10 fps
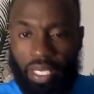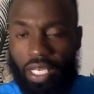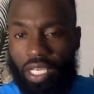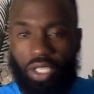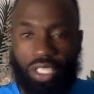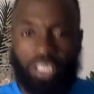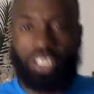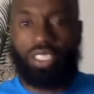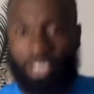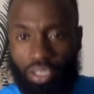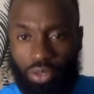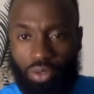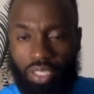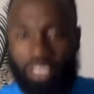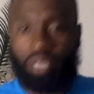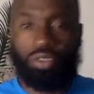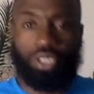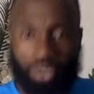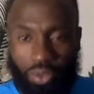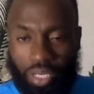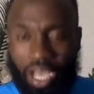I'm going to do this. I'm going to do that.